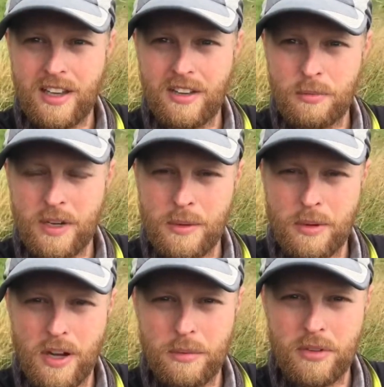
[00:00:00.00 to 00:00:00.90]
in as many
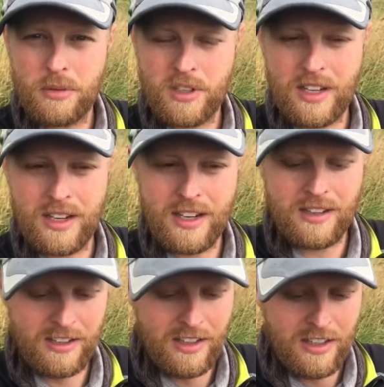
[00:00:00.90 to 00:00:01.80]
pubs as we can
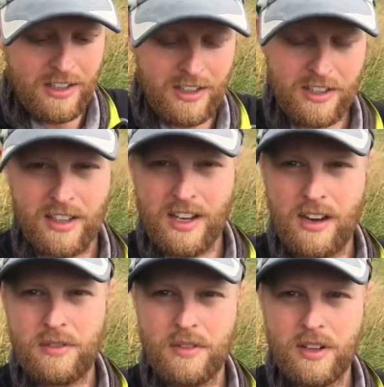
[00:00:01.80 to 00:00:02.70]
and get
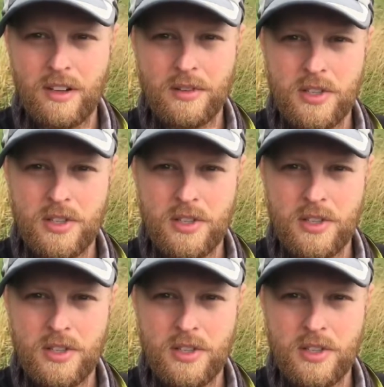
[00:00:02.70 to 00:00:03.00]
everything on